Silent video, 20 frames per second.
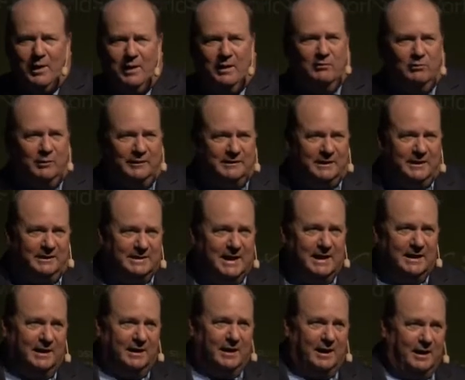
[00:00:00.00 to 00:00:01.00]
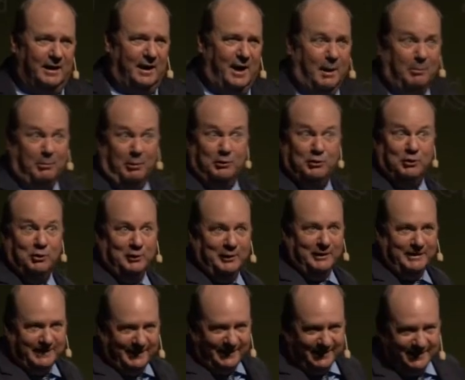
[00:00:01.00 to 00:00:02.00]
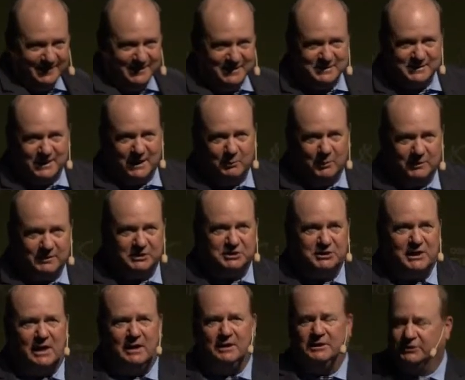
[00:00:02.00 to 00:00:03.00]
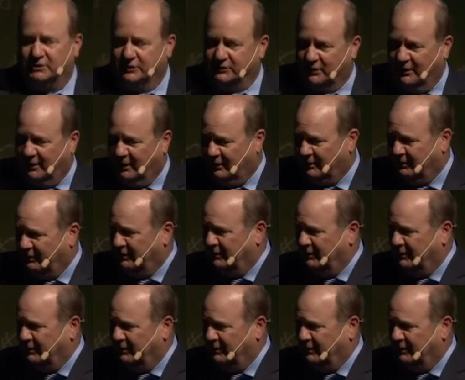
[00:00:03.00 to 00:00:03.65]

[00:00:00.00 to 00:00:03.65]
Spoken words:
of what the data opportunity is and what the challenges are.